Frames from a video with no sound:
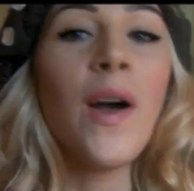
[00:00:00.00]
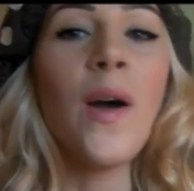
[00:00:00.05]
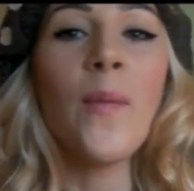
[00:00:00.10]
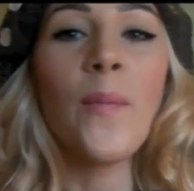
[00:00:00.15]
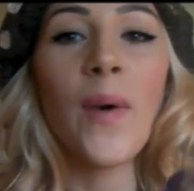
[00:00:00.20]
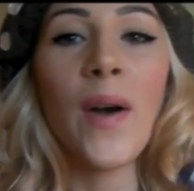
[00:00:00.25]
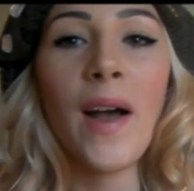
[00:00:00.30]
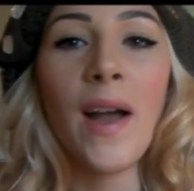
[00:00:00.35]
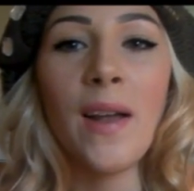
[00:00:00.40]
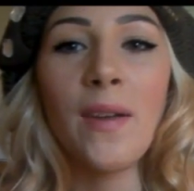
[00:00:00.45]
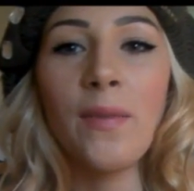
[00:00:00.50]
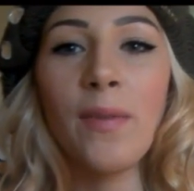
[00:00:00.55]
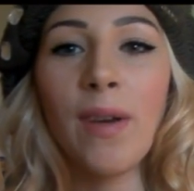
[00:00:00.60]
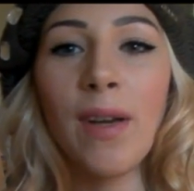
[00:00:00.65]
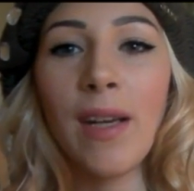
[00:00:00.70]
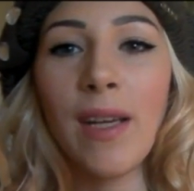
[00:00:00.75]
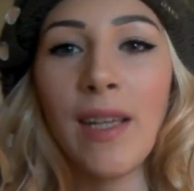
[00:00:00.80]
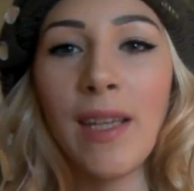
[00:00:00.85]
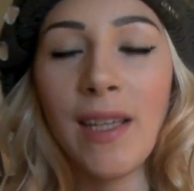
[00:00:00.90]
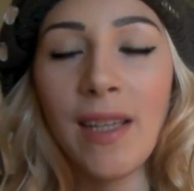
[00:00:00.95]
But I
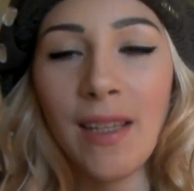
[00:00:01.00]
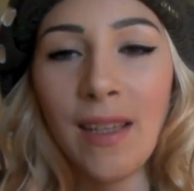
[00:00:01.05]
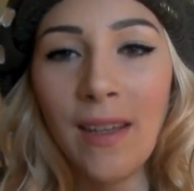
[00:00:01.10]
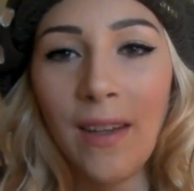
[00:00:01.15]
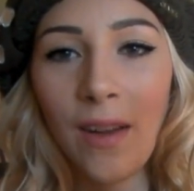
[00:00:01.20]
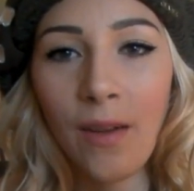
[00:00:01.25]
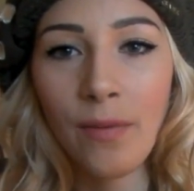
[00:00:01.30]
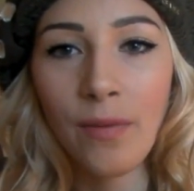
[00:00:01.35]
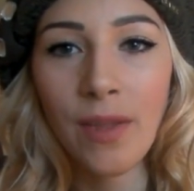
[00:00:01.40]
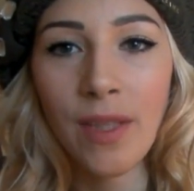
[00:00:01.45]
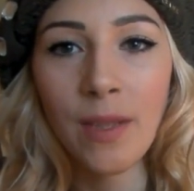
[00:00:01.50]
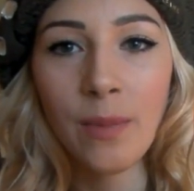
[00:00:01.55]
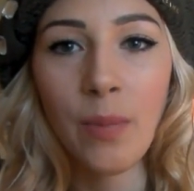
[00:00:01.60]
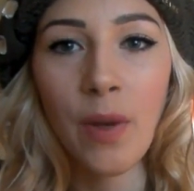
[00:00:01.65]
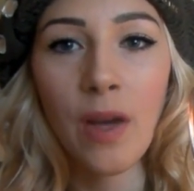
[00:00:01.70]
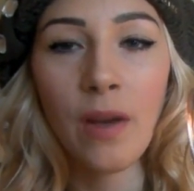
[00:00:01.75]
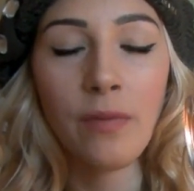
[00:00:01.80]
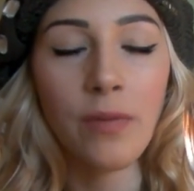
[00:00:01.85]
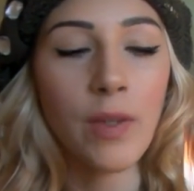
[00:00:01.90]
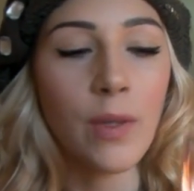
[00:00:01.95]
really love this
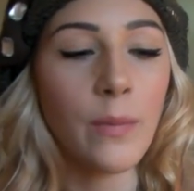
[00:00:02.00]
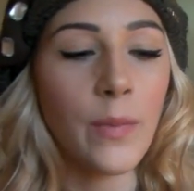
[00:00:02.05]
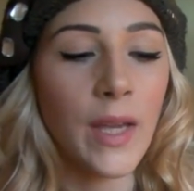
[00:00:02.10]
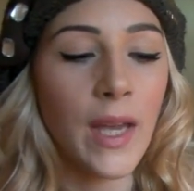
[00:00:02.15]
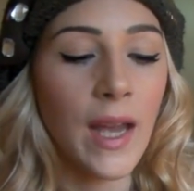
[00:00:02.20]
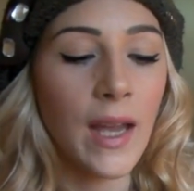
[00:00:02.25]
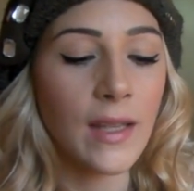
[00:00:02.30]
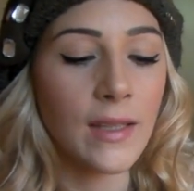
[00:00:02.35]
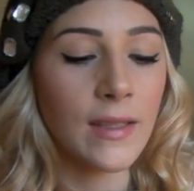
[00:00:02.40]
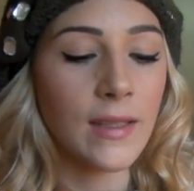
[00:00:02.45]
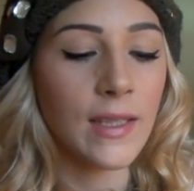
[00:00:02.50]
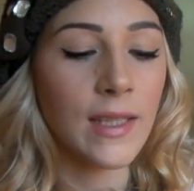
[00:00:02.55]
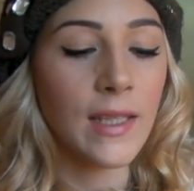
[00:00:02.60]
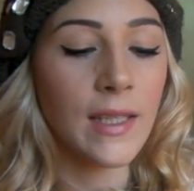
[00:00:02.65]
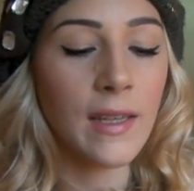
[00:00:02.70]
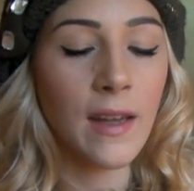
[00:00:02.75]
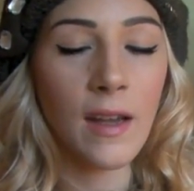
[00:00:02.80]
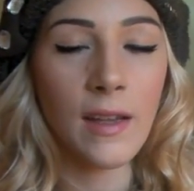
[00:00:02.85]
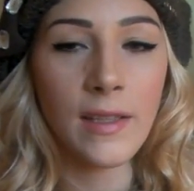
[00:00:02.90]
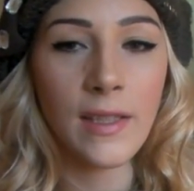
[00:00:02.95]
perfume. It has the
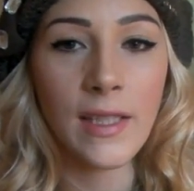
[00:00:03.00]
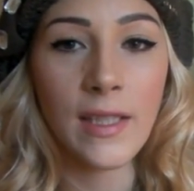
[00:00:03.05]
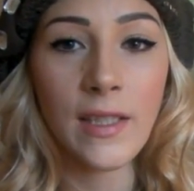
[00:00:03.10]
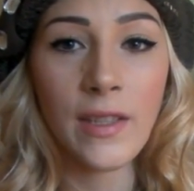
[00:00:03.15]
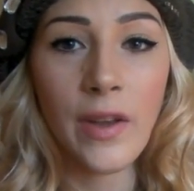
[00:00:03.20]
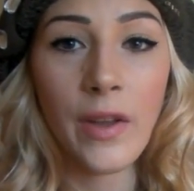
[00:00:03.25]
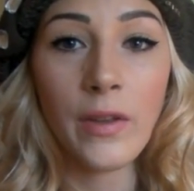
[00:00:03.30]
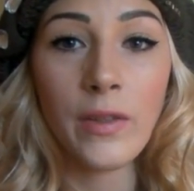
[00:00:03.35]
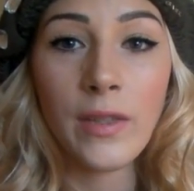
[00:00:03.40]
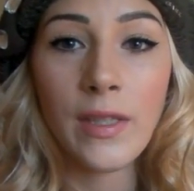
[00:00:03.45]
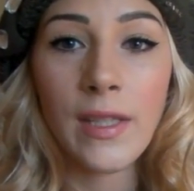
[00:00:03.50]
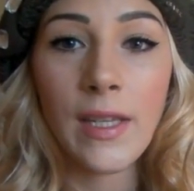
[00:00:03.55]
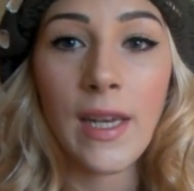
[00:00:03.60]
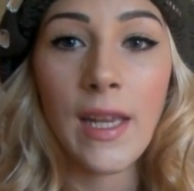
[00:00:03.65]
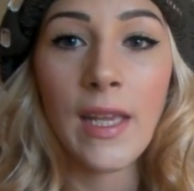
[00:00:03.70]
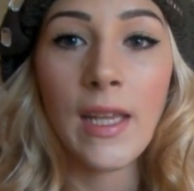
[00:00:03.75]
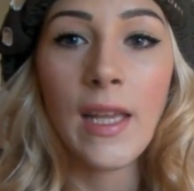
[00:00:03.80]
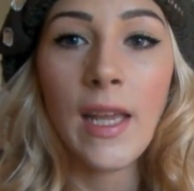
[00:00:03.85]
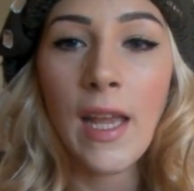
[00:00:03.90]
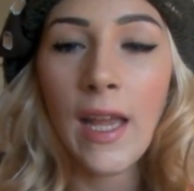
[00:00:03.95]
nicest notes in
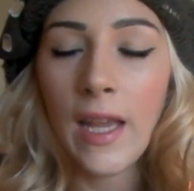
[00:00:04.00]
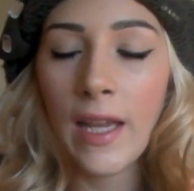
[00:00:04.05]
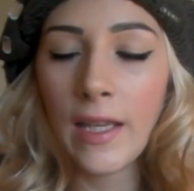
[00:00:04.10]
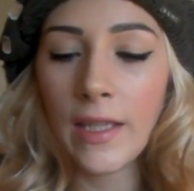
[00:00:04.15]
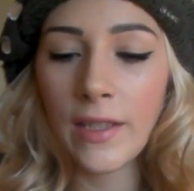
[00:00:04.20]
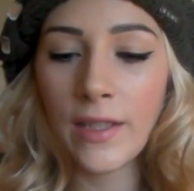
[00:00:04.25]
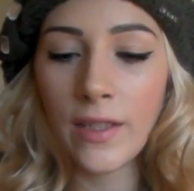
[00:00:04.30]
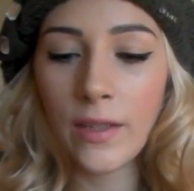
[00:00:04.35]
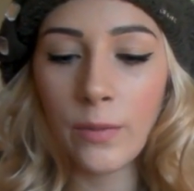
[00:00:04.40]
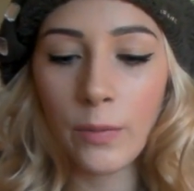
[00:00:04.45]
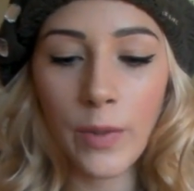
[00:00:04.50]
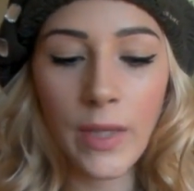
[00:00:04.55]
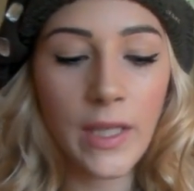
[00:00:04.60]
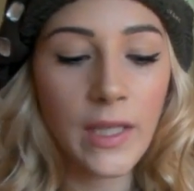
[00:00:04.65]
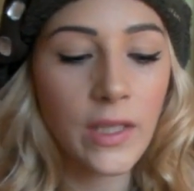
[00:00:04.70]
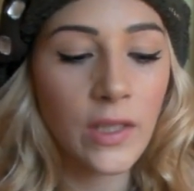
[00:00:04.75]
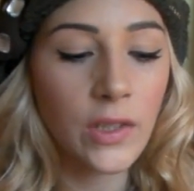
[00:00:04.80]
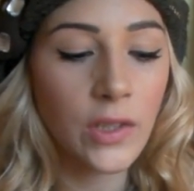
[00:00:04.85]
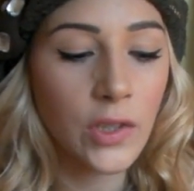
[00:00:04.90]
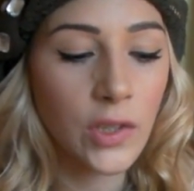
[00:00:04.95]
it. It's
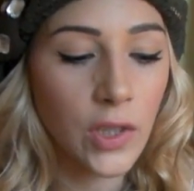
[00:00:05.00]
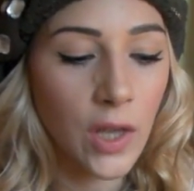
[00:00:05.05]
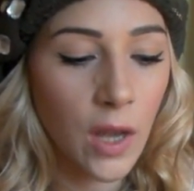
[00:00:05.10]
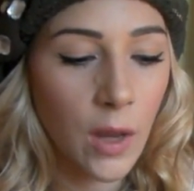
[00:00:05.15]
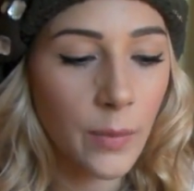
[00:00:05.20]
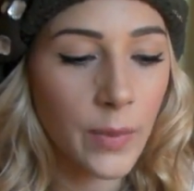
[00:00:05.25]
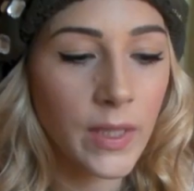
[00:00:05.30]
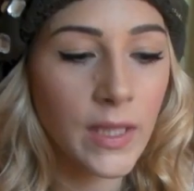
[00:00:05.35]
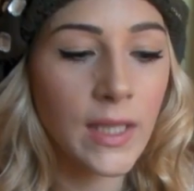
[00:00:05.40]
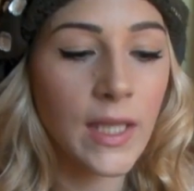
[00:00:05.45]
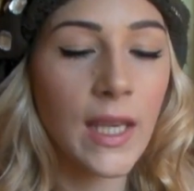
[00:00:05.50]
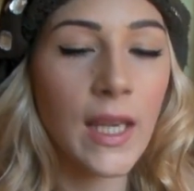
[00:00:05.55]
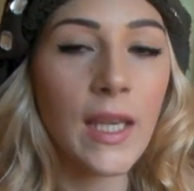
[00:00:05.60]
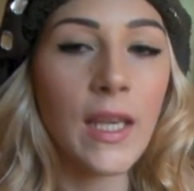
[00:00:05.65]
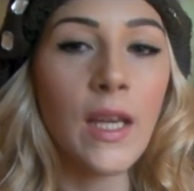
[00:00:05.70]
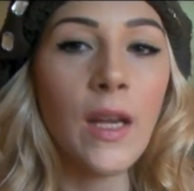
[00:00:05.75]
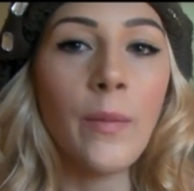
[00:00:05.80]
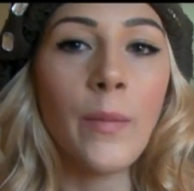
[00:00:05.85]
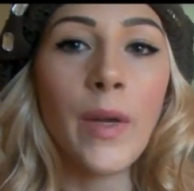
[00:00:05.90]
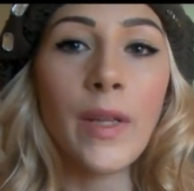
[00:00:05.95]
sweet,
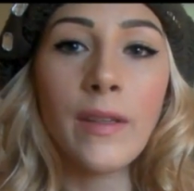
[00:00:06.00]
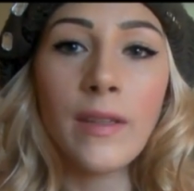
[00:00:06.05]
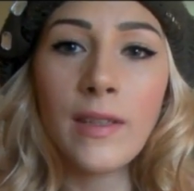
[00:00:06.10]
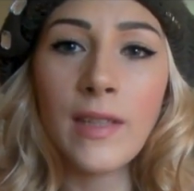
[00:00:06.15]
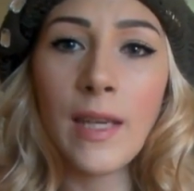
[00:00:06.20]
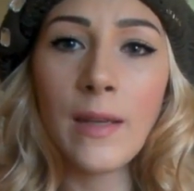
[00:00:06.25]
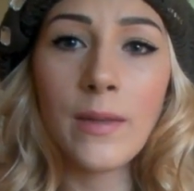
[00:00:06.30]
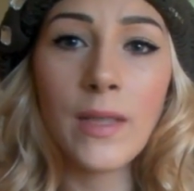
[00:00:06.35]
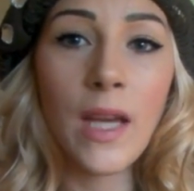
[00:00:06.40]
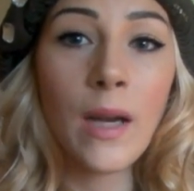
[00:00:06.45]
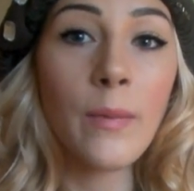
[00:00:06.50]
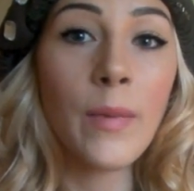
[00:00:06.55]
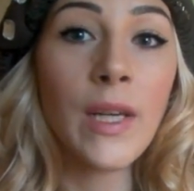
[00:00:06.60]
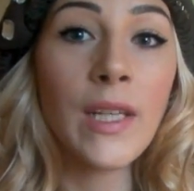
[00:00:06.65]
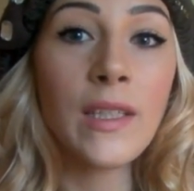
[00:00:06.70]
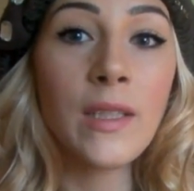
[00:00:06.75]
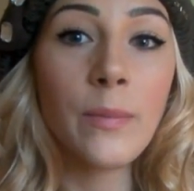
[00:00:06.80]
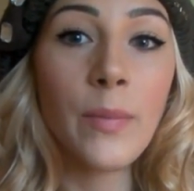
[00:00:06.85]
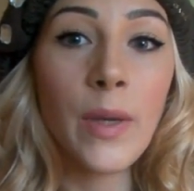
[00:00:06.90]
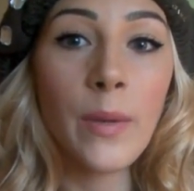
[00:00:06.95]
sherbety, but at the same time a
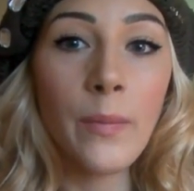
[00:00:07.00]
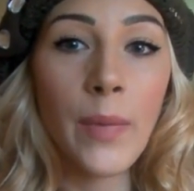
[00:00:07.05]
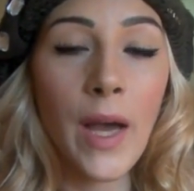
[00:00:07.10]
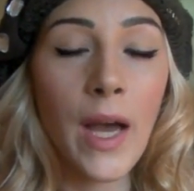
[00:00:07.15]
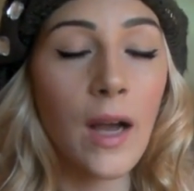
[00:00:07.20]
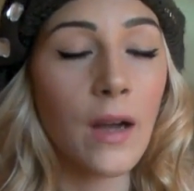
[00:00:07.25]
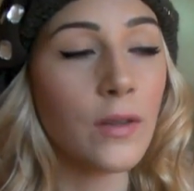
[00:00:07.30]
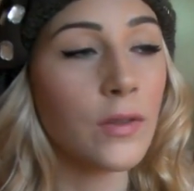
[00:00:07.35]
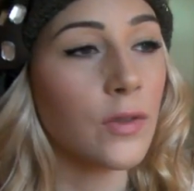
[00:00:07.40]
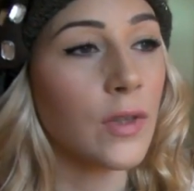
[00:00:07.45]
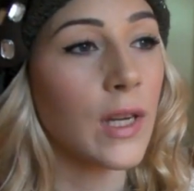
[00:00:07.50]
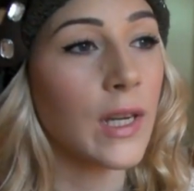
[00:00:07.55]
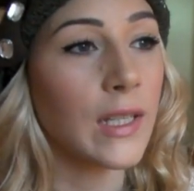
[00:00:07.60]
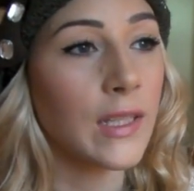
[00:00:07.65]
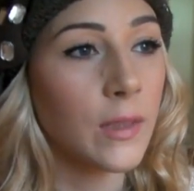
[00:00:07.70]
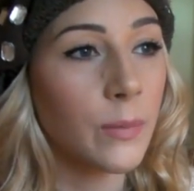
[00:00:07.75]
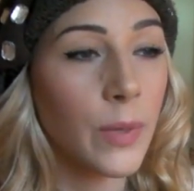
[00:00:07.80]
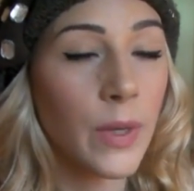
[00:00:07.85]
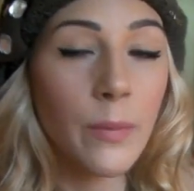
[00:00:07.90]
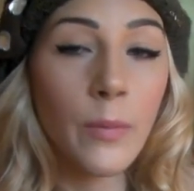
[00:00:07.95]
little bit powdery, a
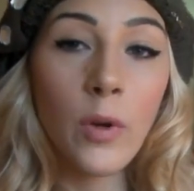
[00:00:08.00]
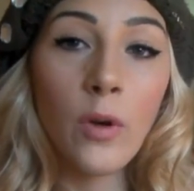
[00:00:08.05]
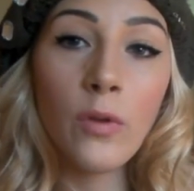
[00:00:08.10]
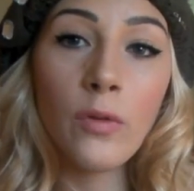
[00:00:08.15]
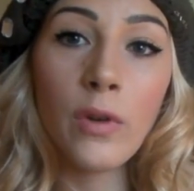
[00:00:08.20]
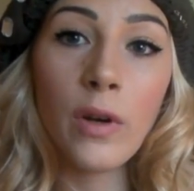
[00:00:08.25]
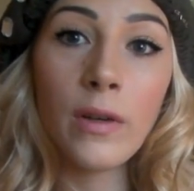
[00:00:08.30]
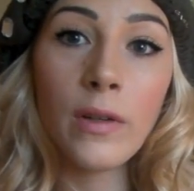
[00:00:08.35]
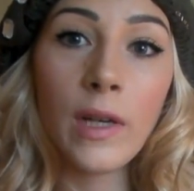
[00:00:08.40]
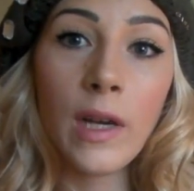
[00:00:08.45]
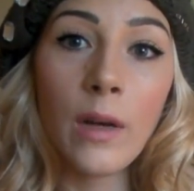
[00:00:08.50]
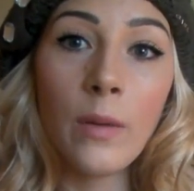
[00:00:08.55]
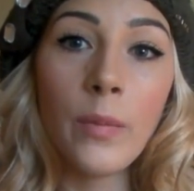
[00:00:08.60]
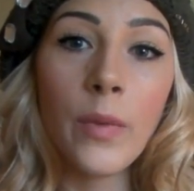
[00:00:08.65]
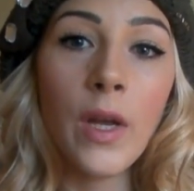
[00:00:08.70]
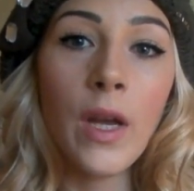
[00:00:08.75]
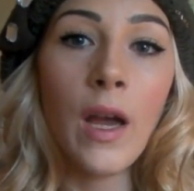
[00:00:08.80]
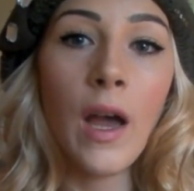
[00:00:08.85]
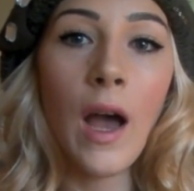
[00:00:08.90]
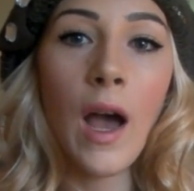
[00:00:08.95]
little bit more grown up,
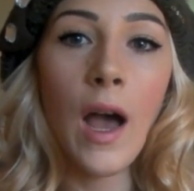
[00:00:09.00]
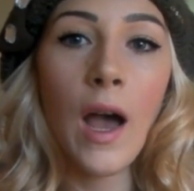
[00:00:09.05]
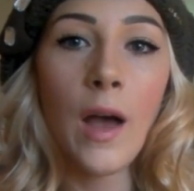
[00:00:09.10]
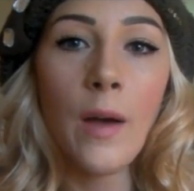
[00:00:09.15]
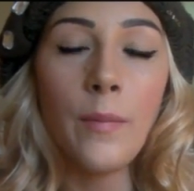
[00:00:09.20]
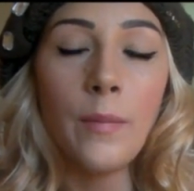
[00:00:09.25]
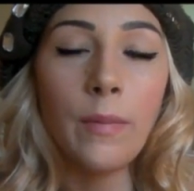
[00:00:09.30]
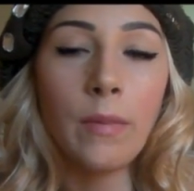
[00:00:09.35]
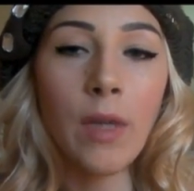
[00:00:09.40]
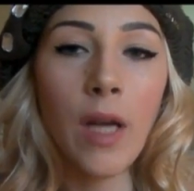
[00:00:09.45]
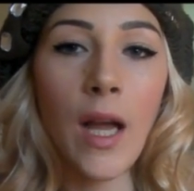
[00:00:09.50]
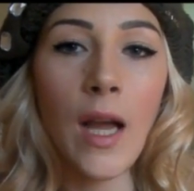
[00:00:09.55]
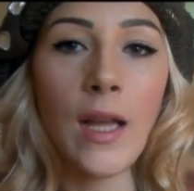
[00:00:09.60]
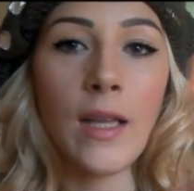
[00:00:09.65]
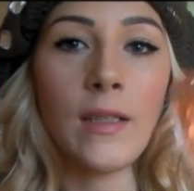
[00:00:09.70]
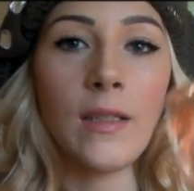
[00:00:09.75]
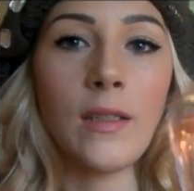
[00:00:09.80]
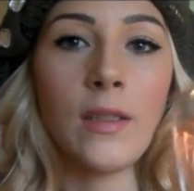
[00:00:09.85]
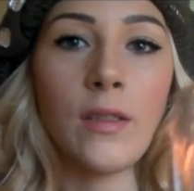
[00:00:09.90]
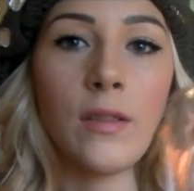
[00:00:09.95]

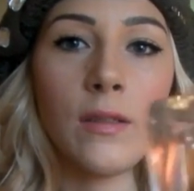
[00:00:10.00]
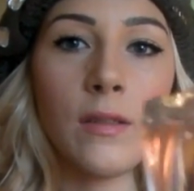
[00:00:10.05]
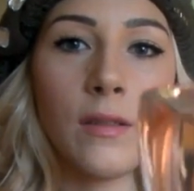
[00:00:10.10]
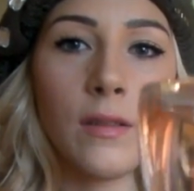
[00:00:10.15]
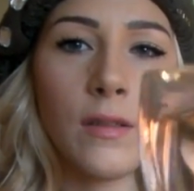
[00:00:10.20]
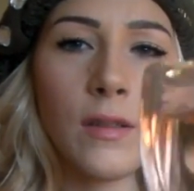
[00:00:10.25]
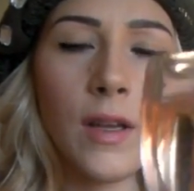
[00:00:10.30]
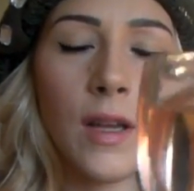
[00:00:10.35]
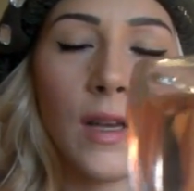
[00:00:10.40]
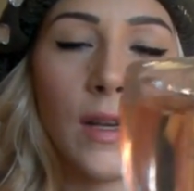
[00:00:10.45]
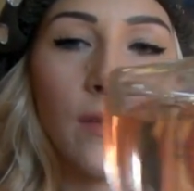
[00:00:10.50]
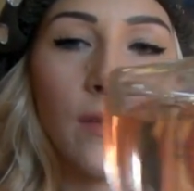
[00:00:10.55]
and kind